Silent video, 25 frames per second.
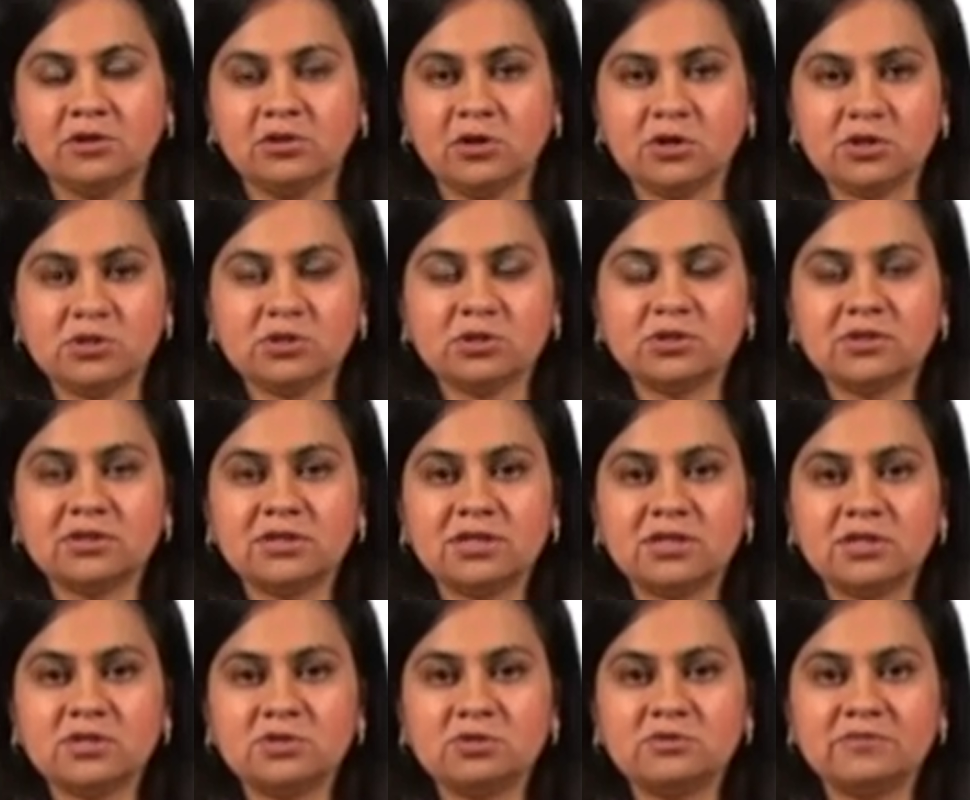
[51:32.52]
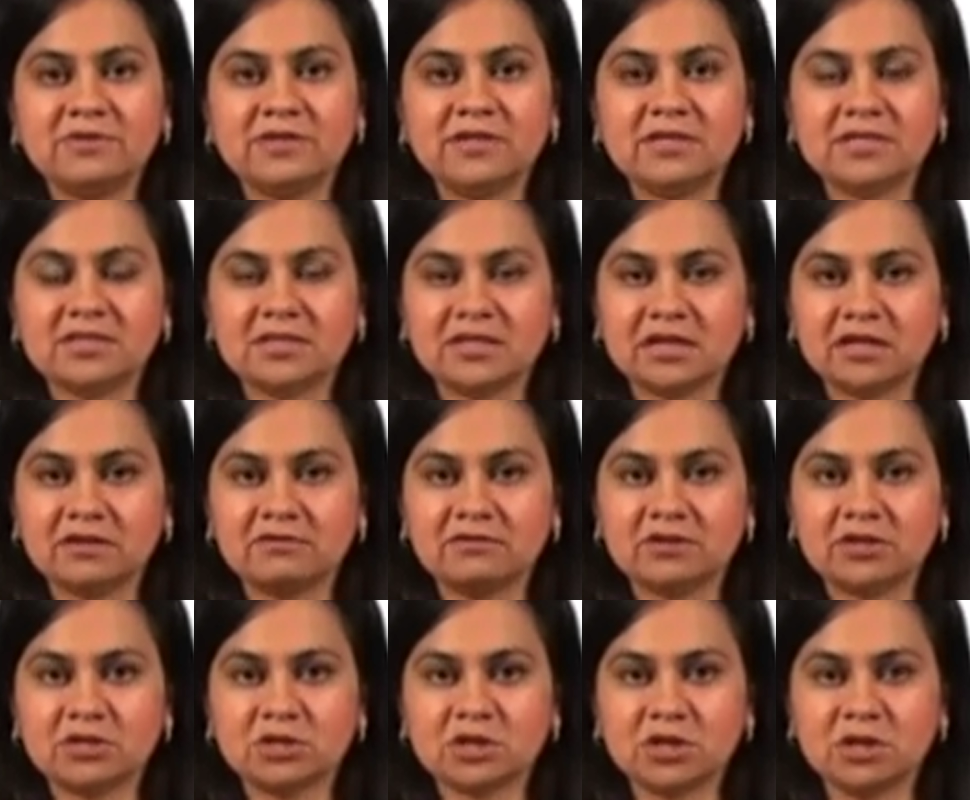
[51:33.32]
not only do we
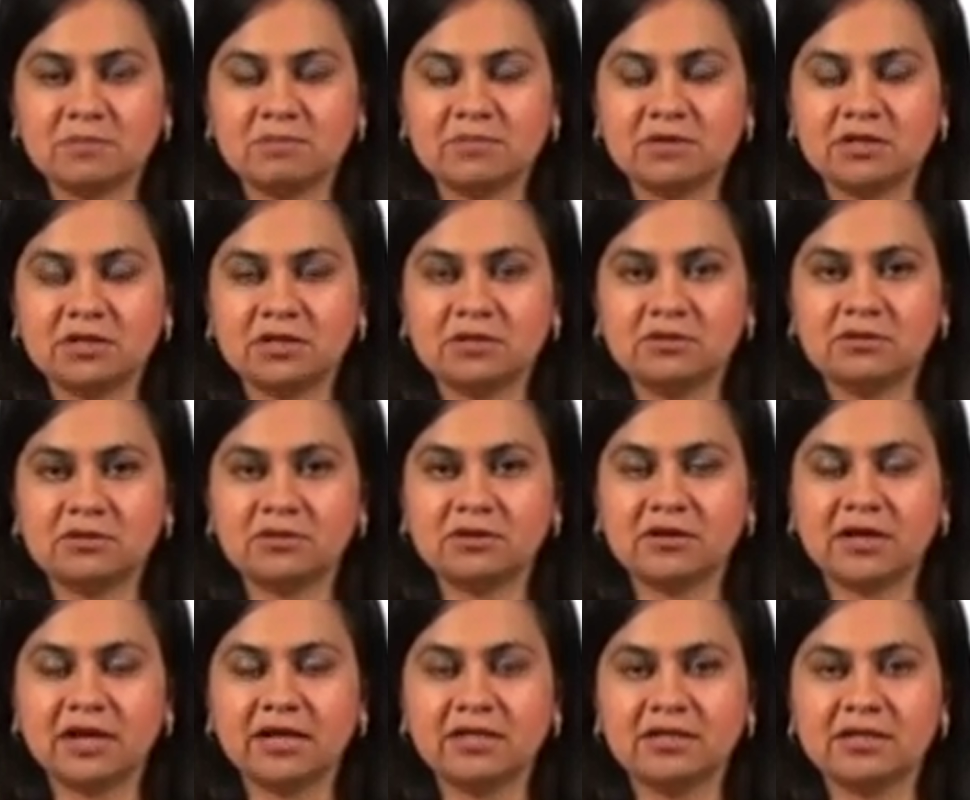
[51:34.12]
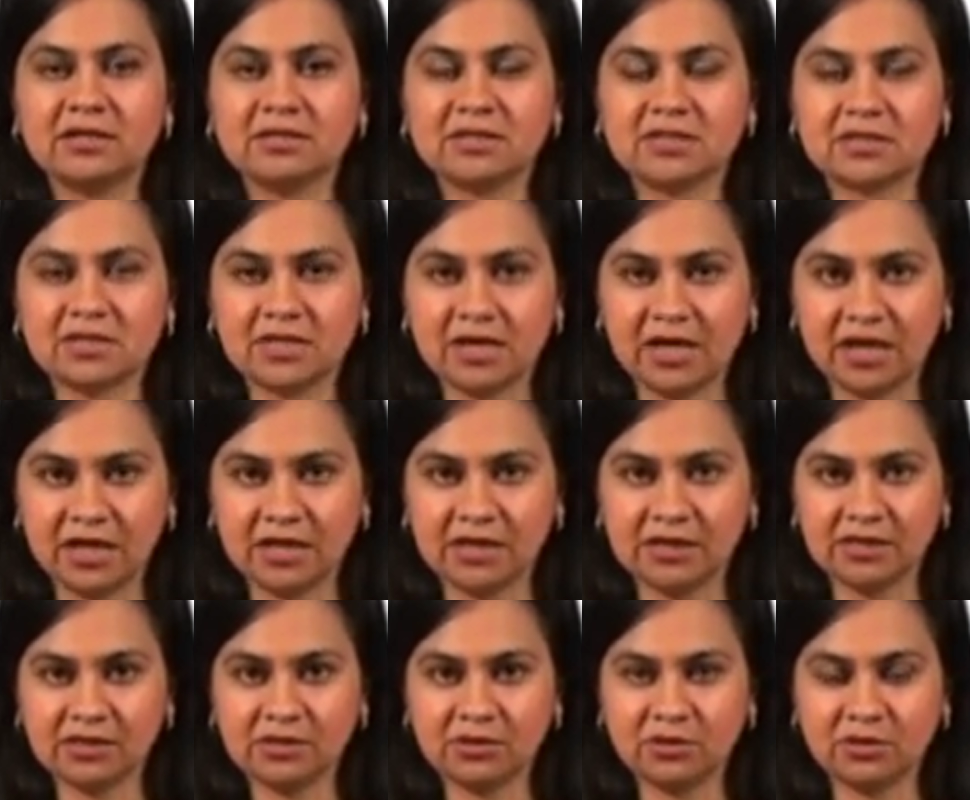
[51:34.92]
distinguish a particular writer's
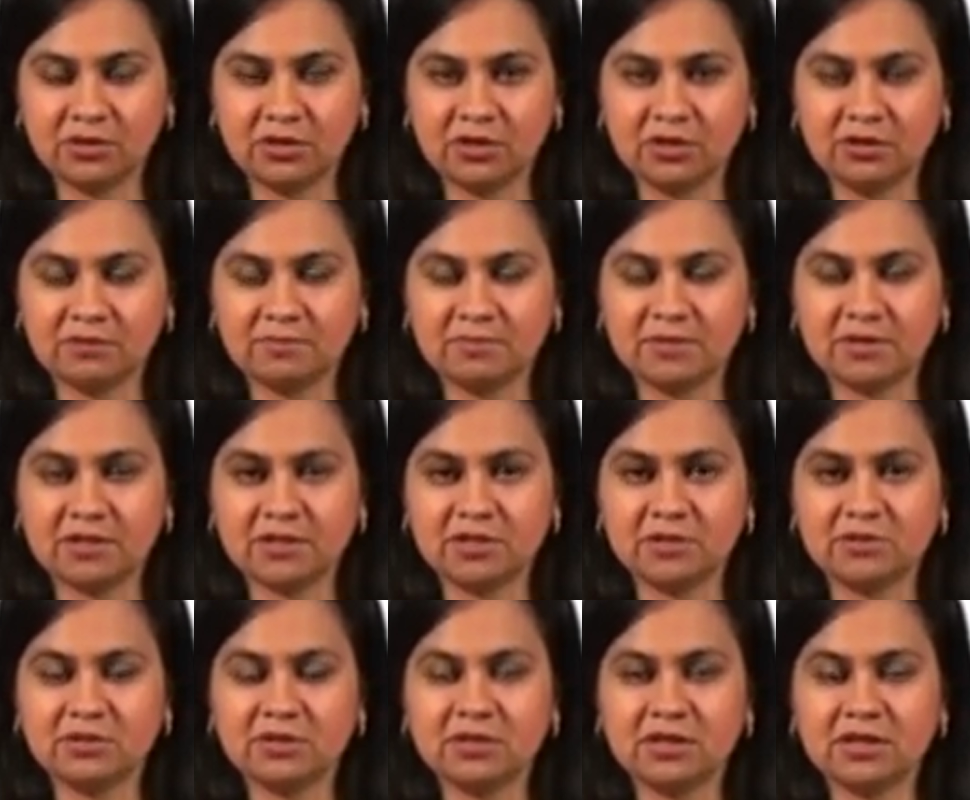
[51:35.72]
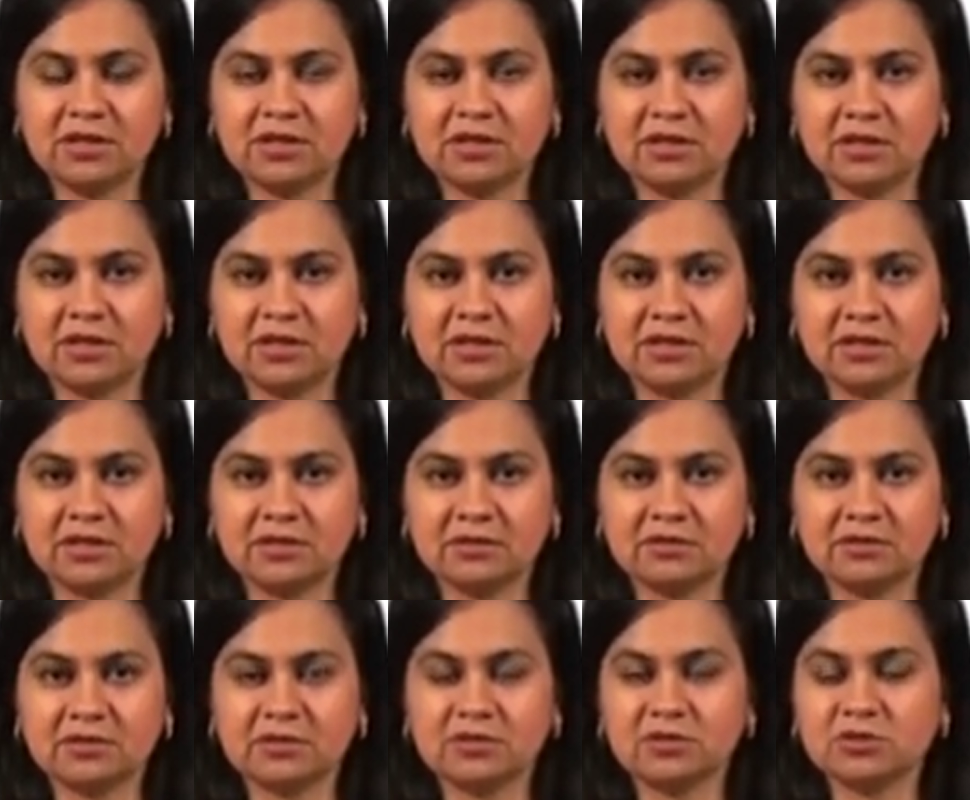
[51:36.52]
style on
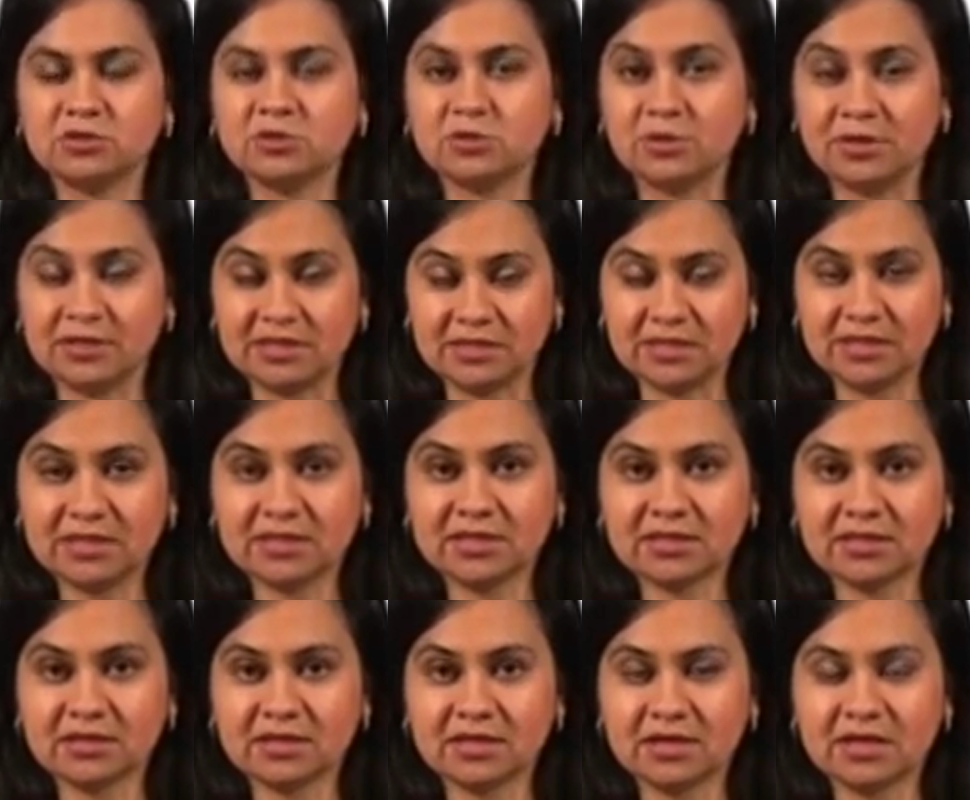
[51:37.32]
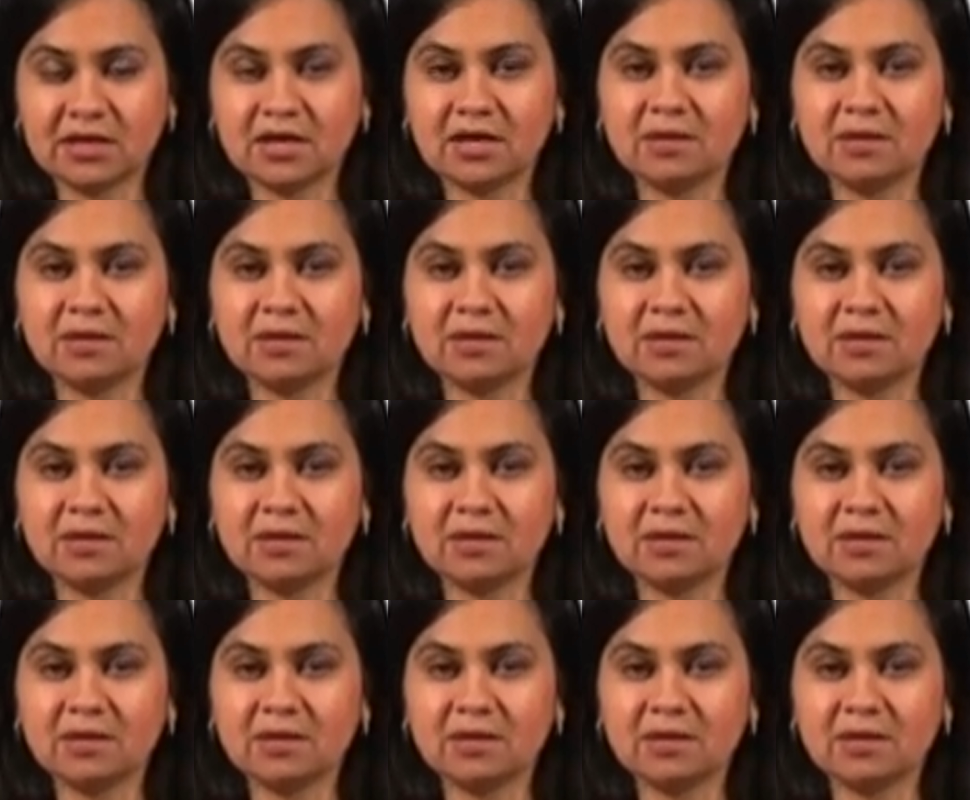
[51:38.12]
particular choices,